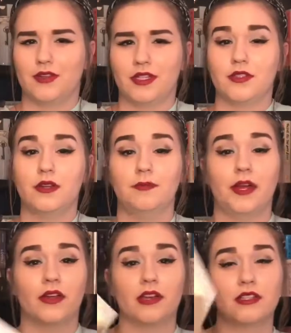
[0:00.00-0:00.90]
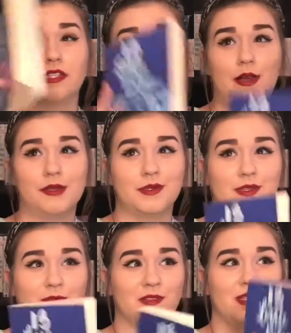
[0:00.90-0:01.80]
for this one, but I'll give the
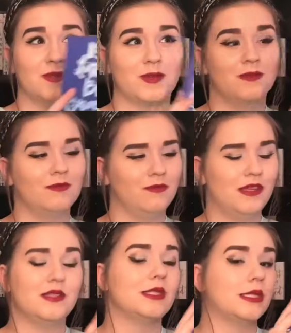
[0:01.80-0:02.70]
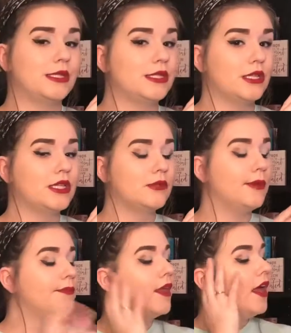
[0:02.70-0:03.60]
synopsis for this one because this leads to this one.